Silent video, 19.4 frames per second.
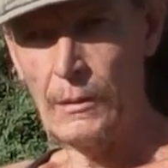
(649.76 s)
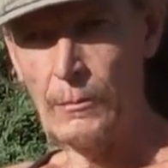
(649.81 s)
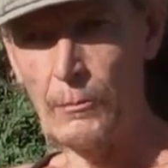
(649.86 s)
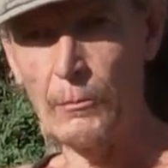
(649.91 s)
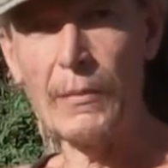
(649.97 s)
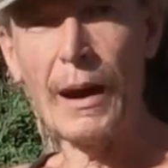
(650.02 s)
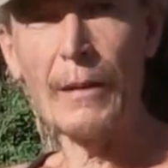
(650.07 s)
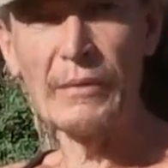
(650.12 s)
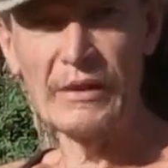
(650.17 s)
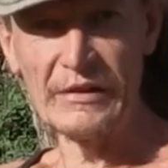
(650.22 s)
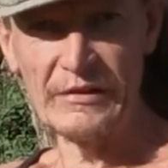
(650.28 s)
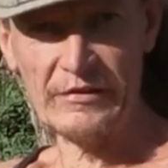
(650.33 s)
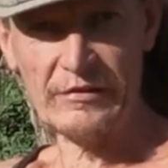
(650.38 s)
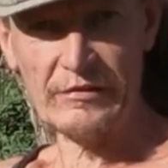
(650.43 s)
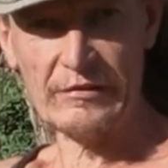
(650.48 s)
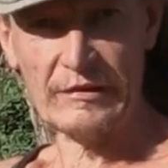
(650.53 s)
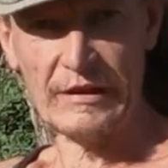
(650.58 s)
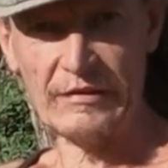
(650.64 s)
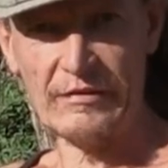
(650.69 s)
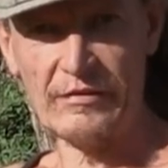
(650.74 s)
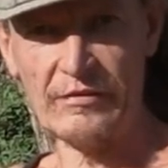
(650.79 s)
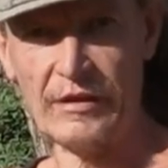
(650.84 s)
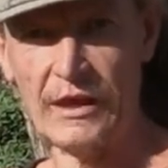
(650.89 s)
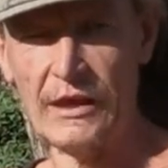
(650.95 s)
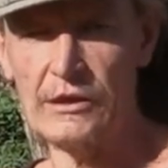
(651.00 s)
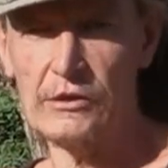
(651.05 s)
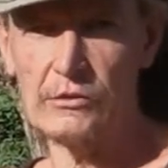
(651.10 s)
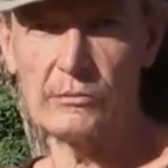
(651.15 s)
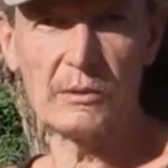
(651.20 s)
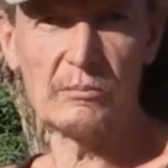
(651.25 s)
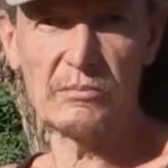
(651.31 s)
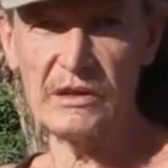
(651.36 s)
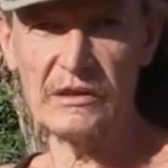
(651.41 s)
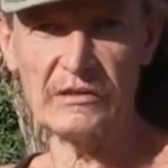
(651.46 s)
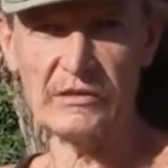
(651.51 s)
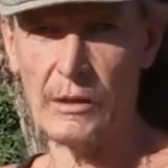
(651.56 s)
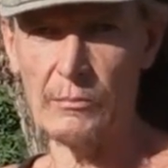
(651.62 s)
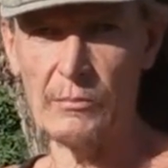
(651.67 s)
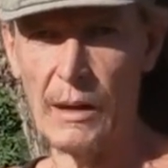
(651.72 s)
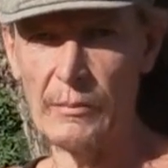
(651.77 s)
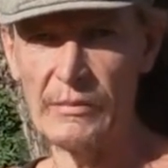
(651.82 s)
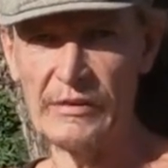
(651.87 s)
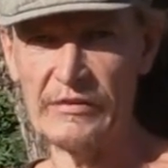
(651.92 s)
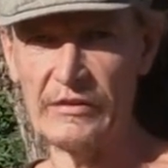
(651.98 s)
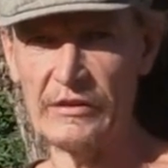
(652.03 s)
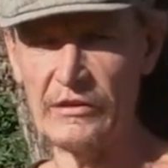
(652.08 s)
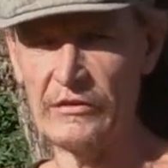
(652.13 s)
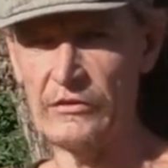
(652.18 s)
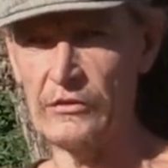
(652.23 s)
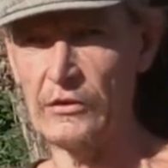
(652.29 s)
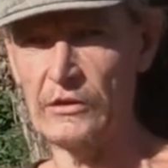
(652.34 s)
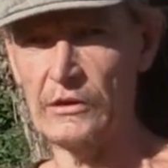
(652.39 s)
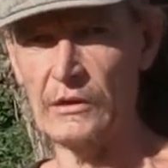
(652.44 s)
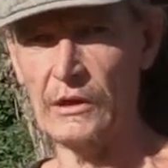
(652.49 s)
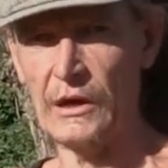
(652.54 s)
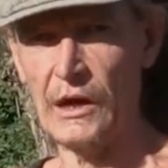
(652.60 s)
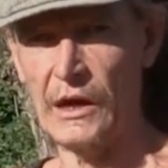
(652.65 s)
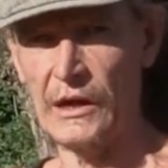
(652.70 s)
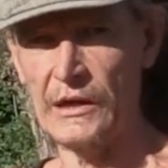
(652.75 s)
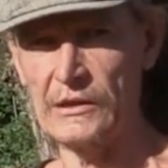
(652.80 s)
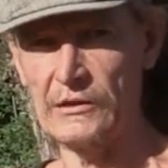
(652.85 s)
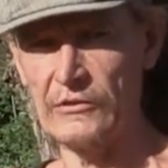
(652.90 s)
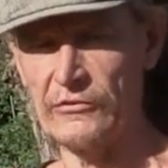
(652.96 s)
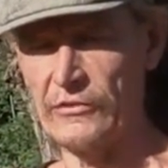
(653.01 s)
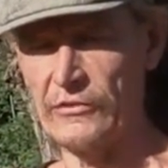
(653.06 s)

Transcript: mammals, let's say human beings are mammals in a certain kind of